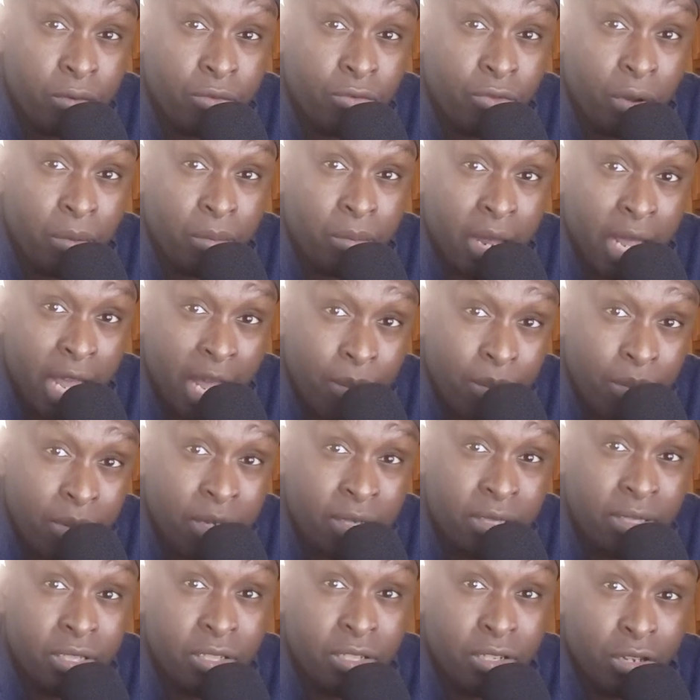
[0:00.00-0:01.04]
from A
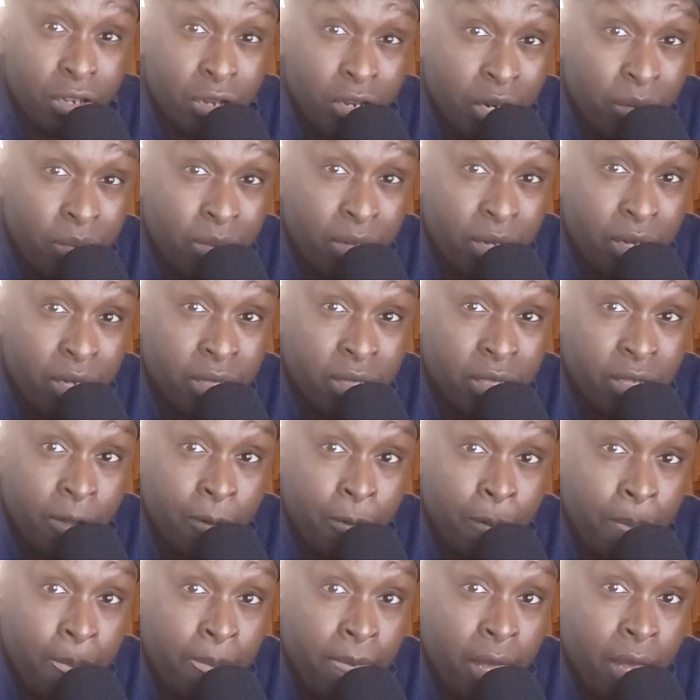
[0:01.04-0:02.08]
plus to Security Plus,
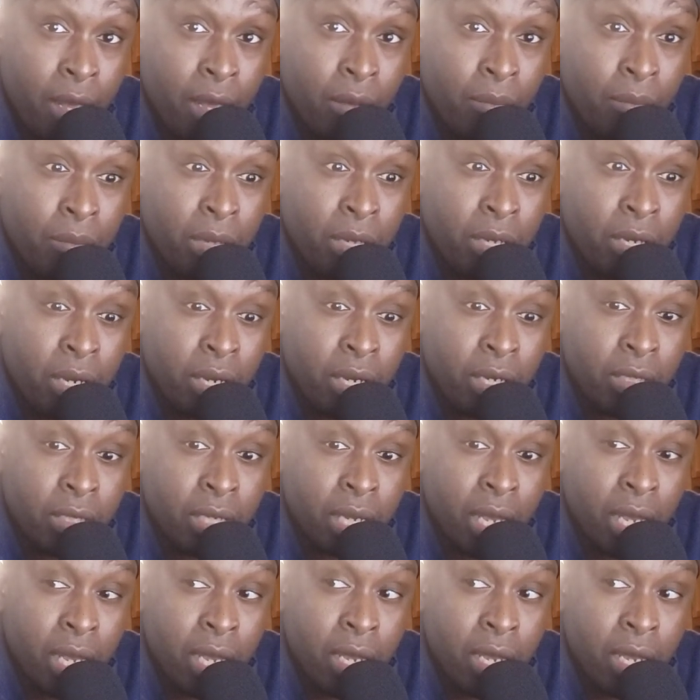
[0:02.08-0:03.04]
because